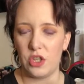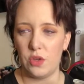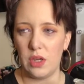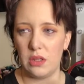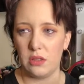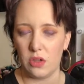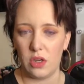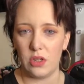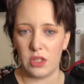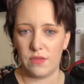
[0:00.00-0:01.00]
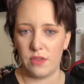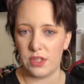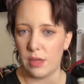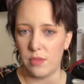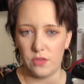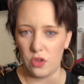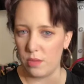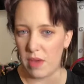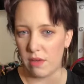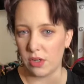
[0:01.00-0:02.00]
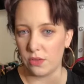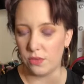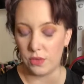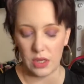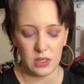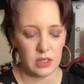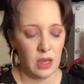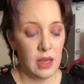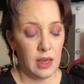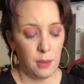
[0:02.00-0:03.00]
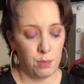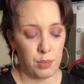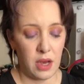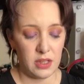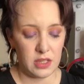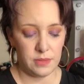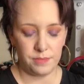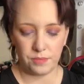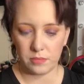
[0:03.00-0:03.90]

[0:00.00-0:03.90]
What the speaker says: to in dollars for some of you American friends, but